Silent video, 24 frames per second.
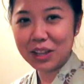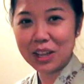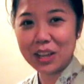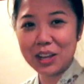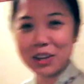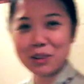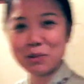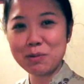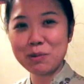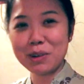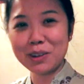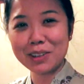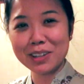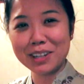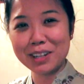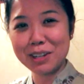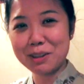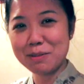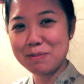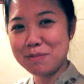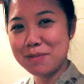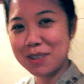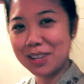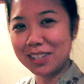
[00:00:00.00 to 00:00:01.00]
and
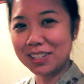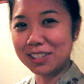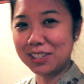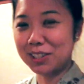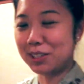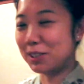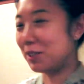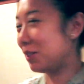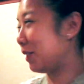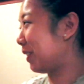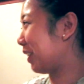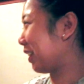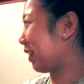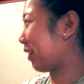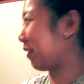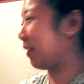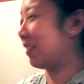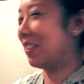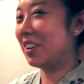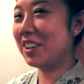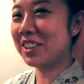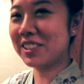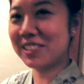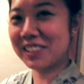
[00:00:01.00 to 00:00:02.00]
welcome to our
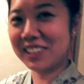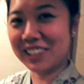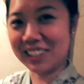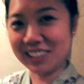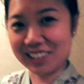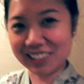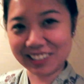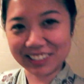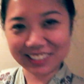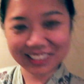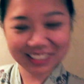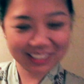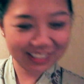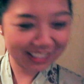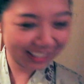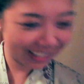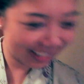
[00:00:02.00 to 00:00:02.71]
ryokan.